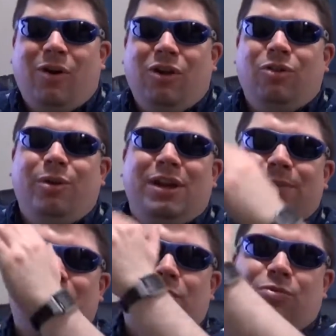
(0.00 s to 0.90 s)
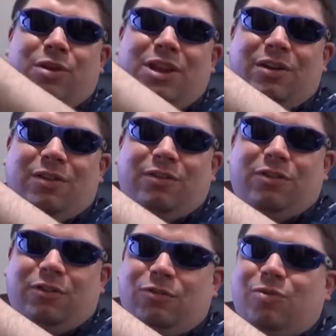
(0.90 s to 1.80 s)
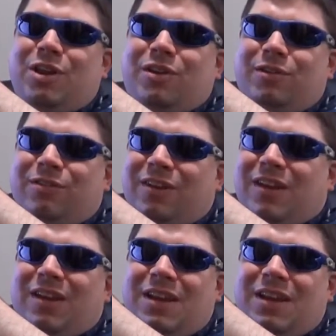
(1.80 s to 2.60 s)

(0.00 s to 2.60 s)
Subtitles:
all the way up to tweeters.